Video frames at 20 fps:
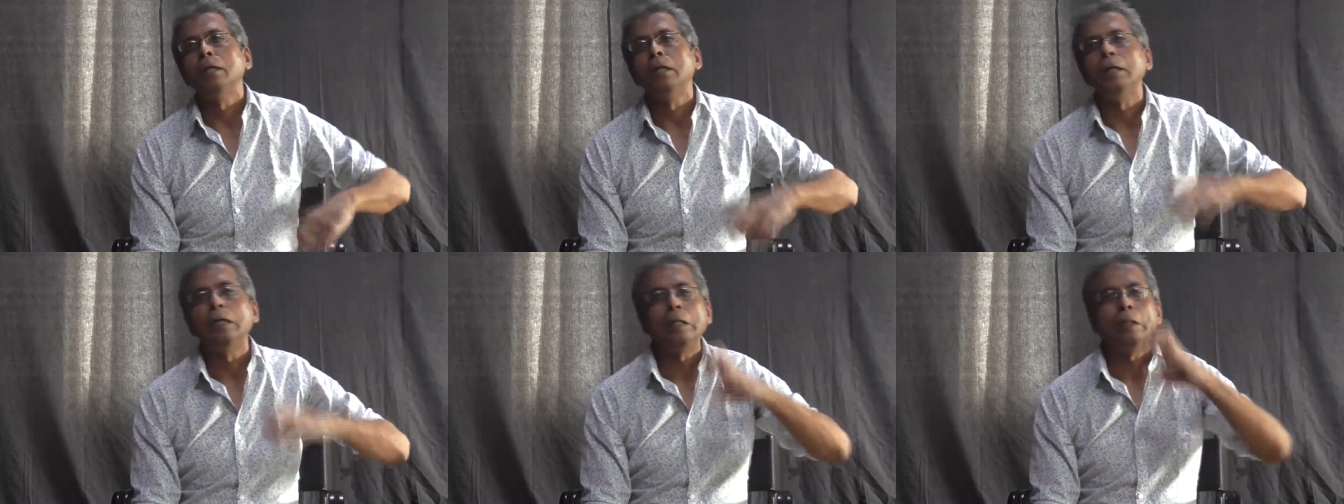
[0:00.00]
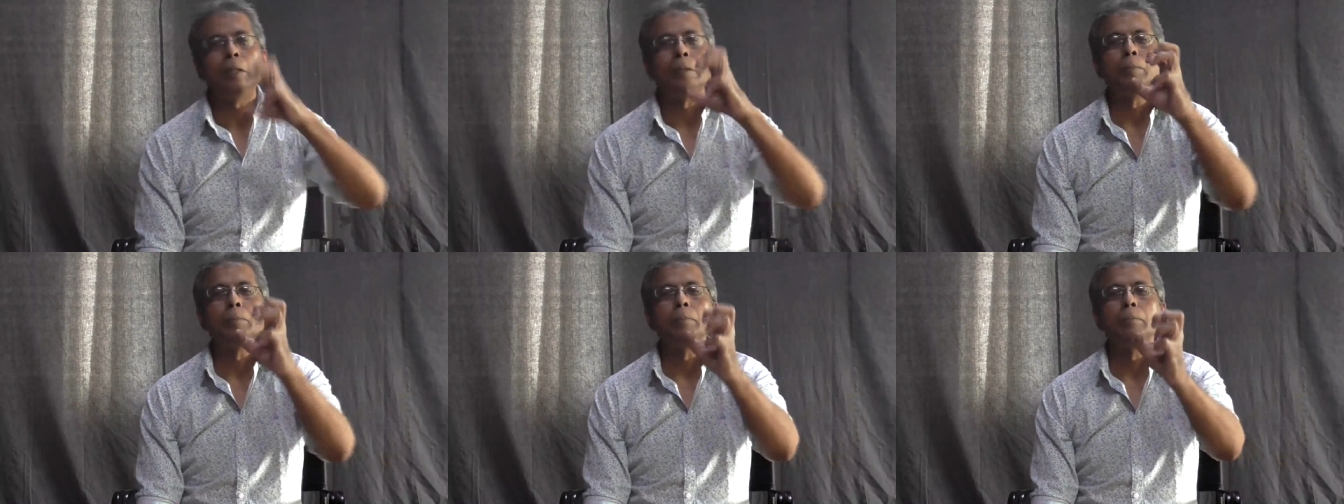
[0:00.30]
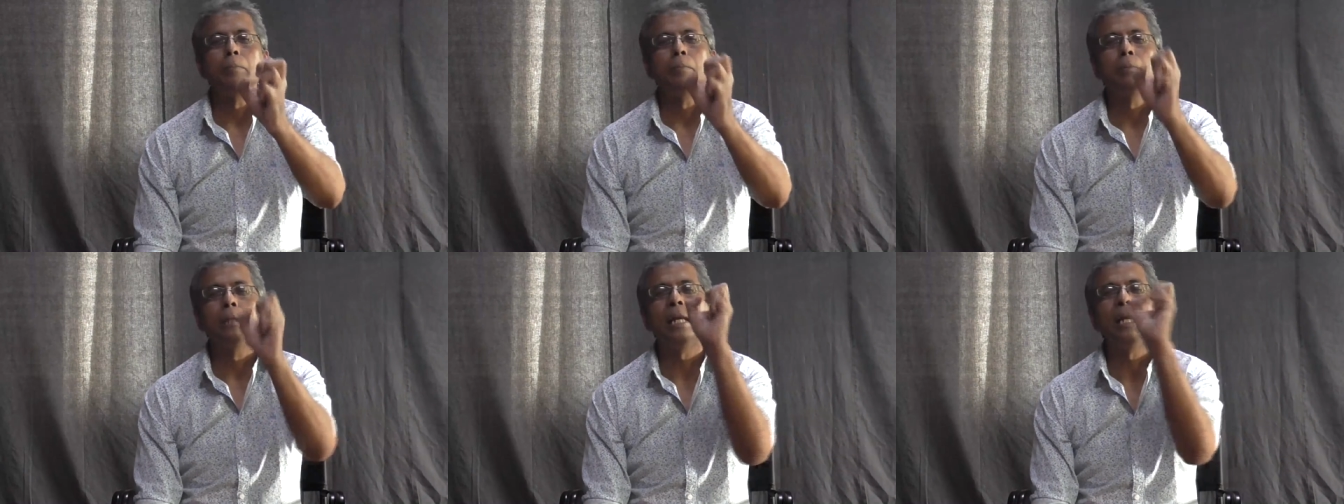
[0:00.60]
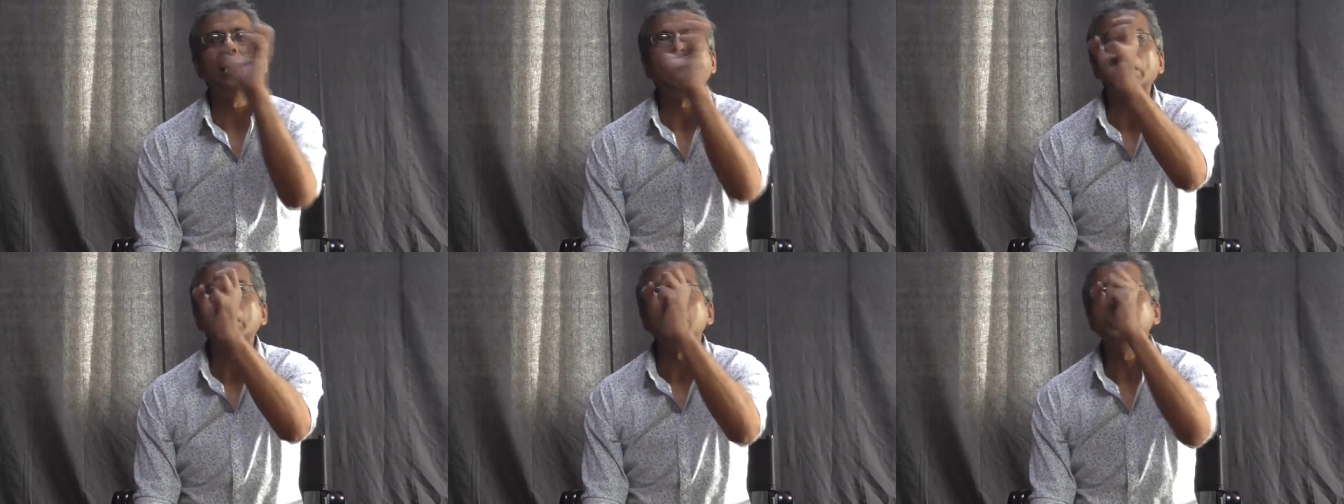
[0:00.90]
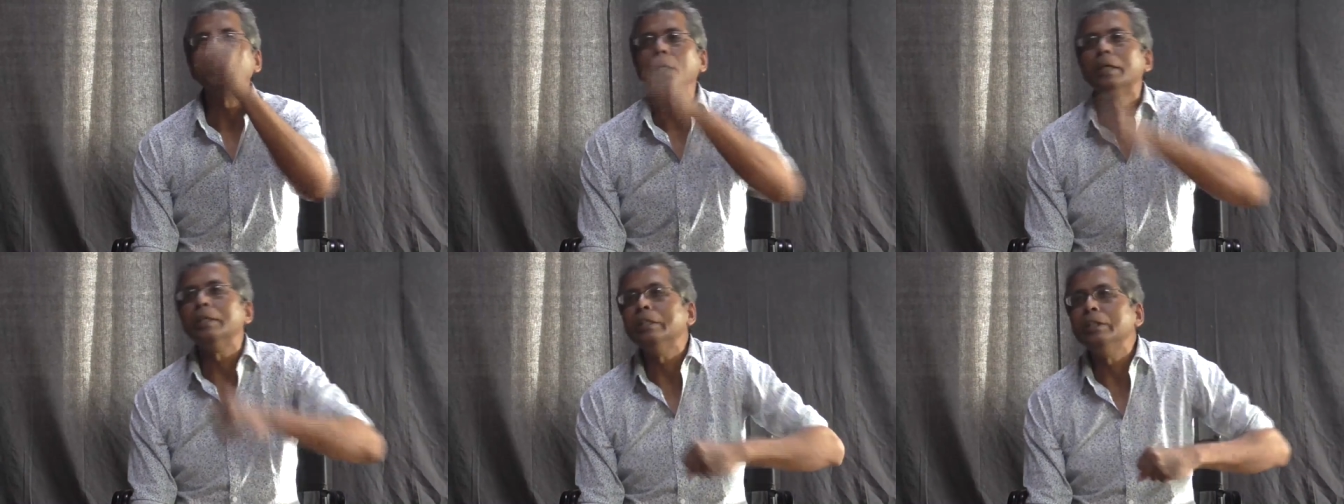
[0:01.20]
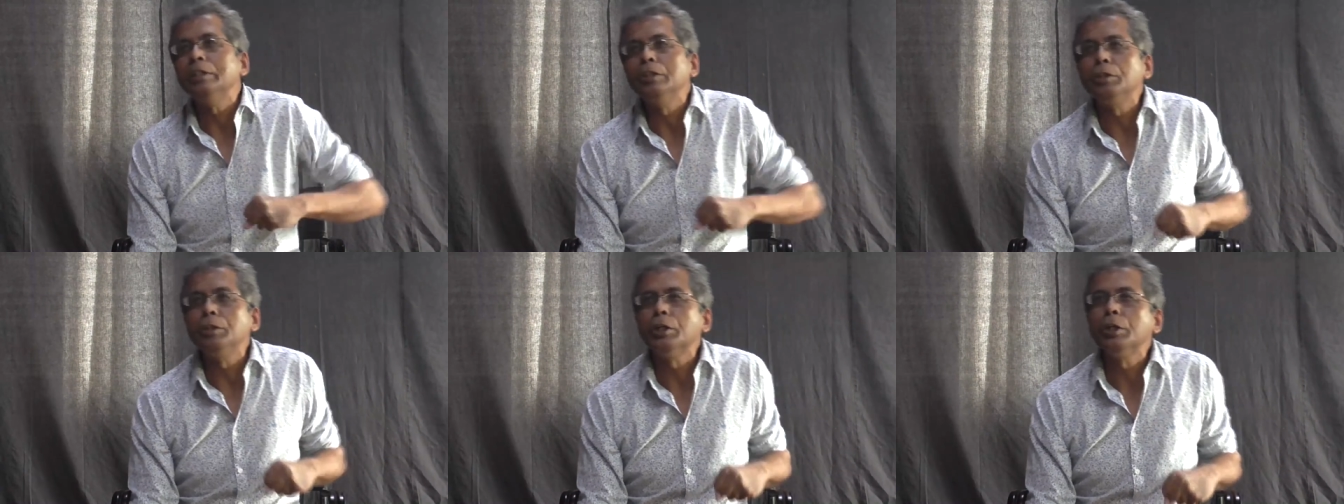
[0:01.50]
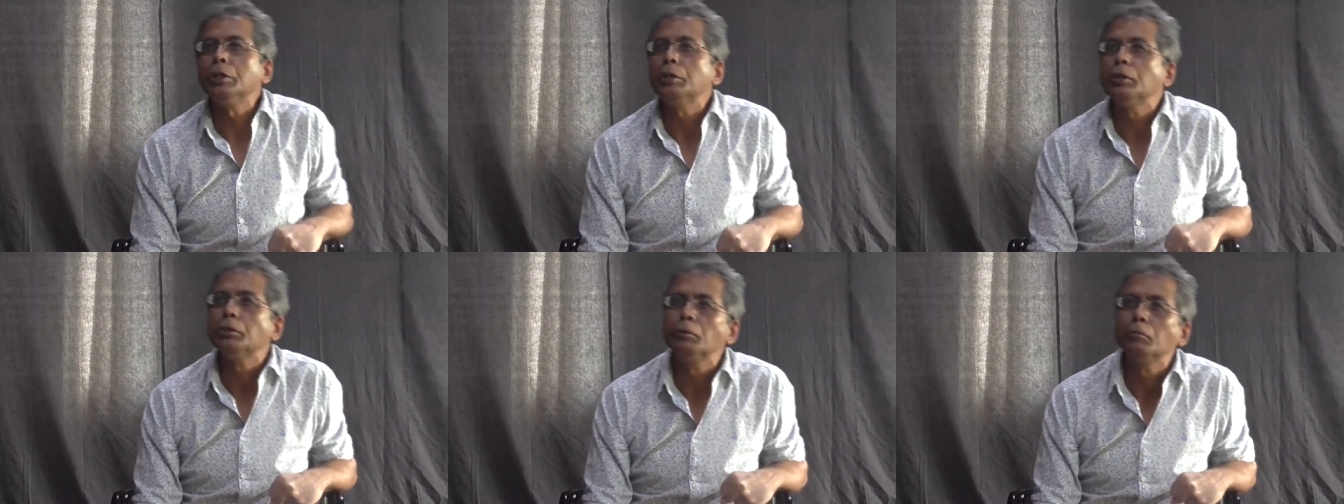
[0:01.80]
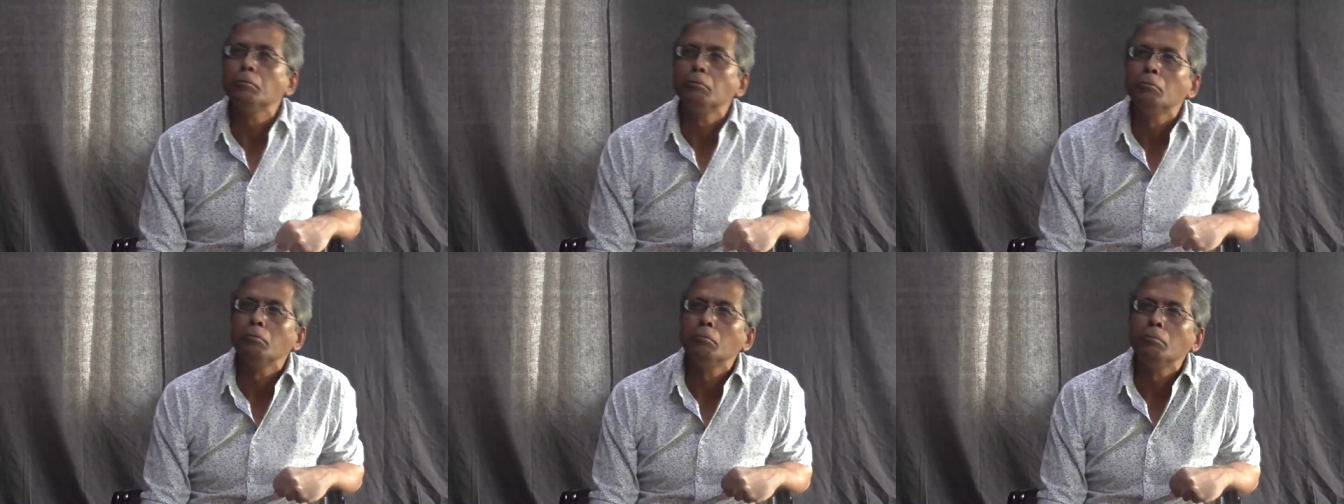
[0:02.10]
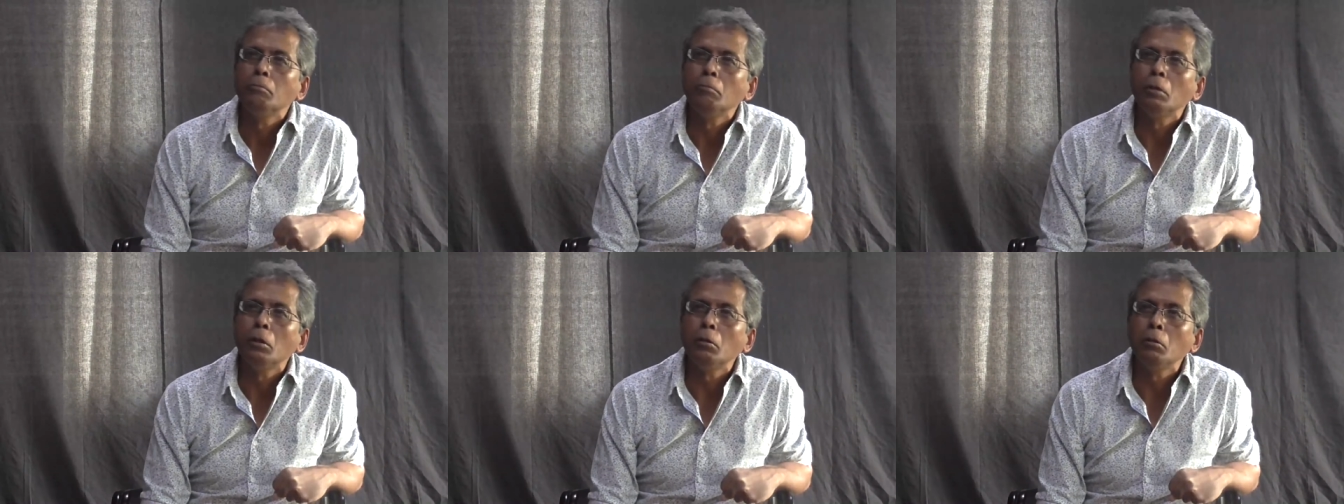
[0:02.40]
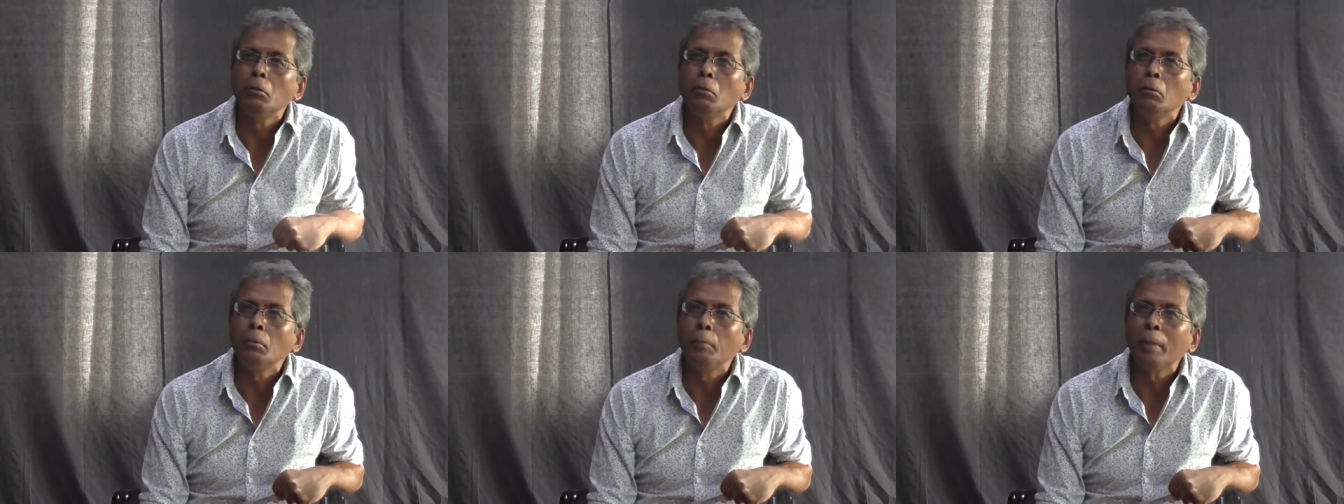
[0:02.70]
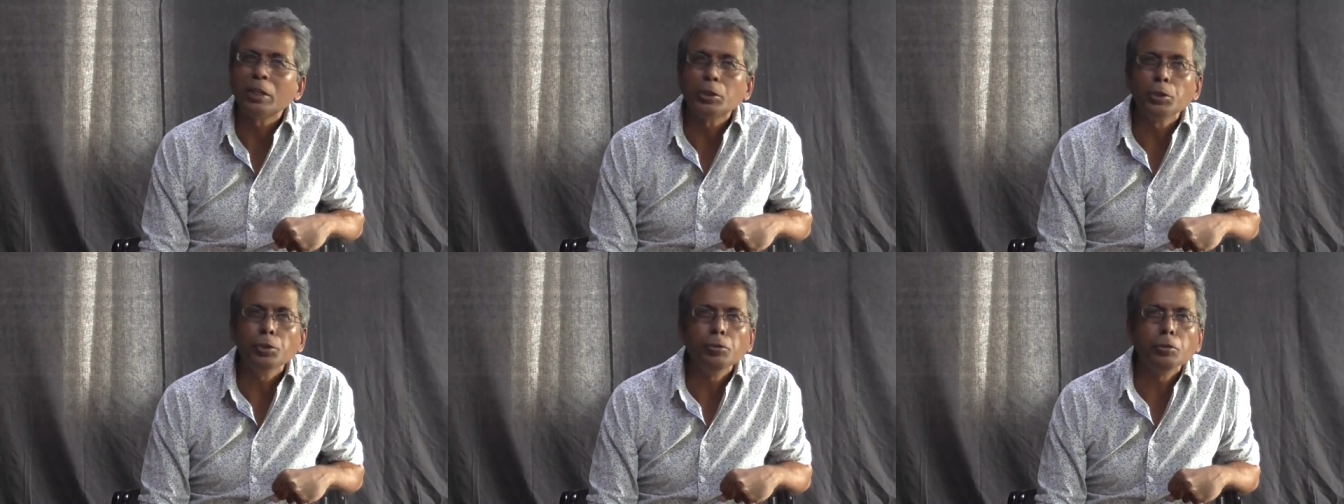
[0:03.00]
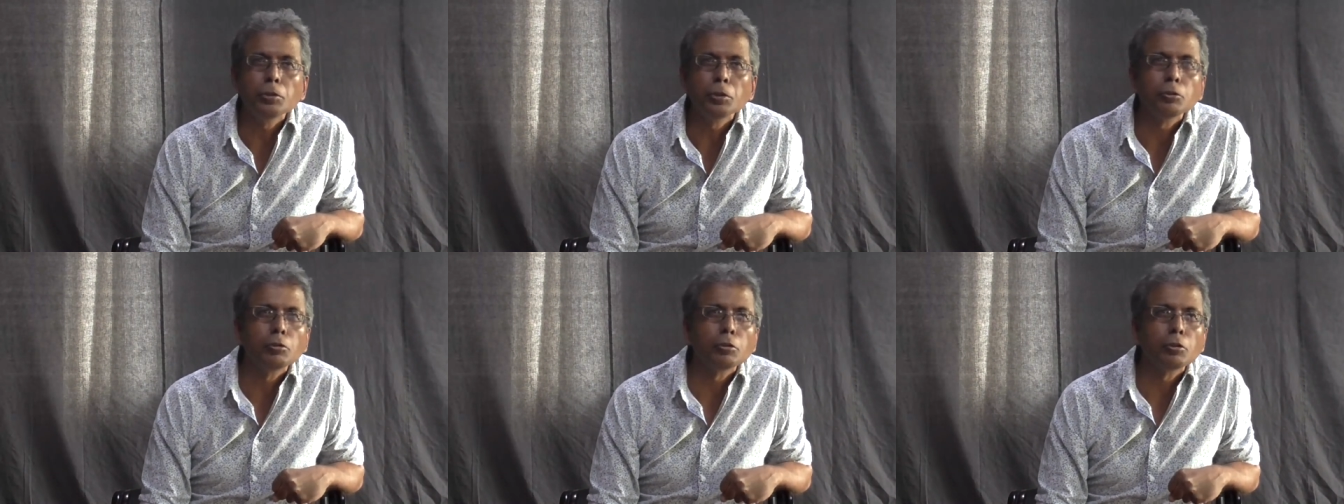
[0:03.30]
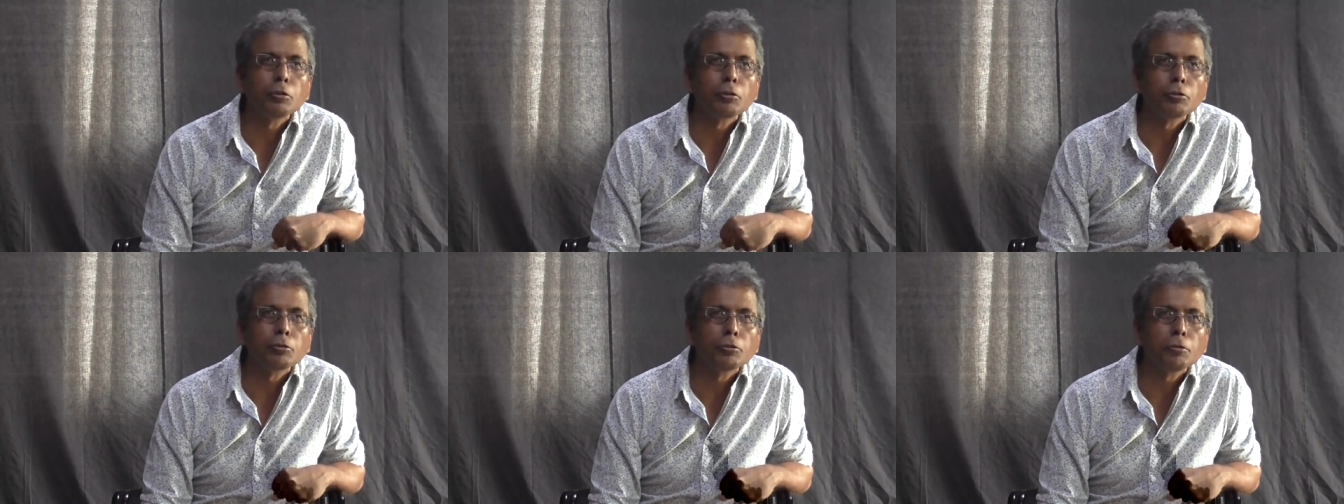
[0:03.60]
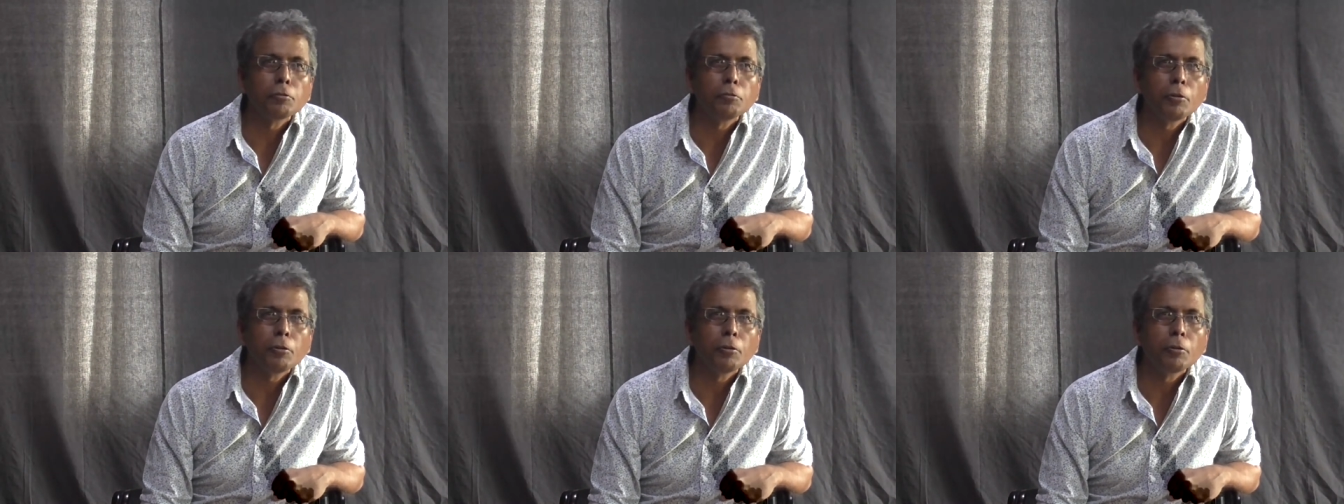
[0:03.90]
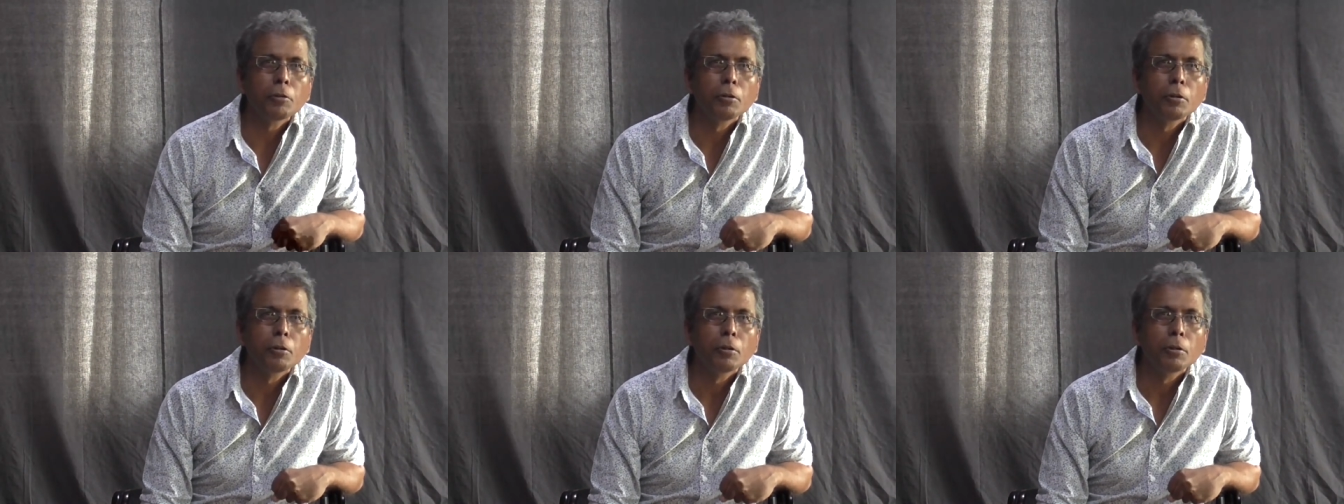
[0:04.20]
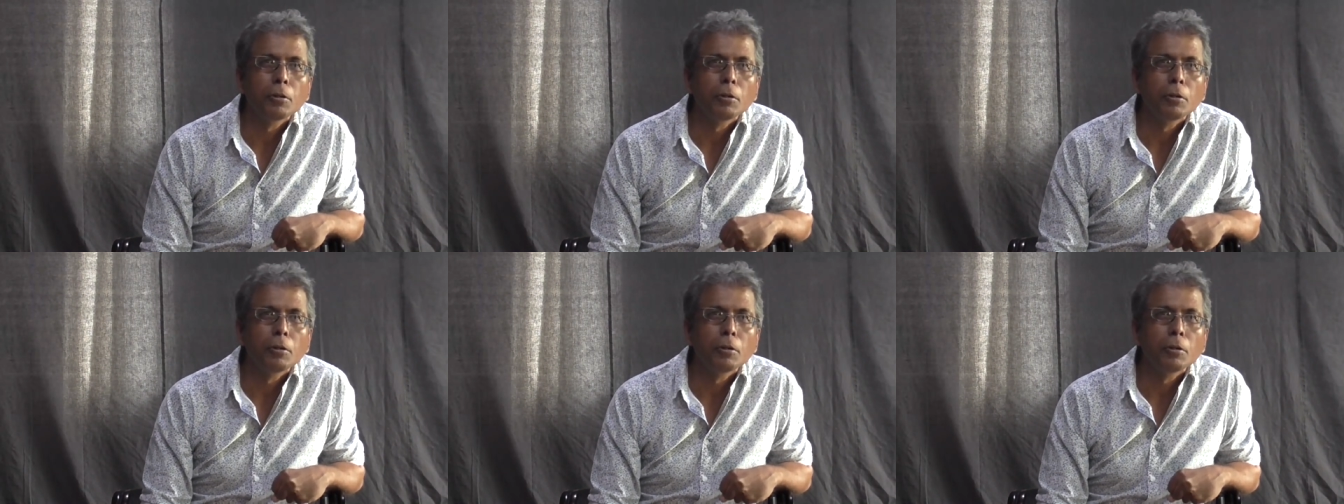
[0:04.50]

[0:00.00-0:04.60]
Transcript: uh, clinging to identitarian uh, passions and so on and so forth.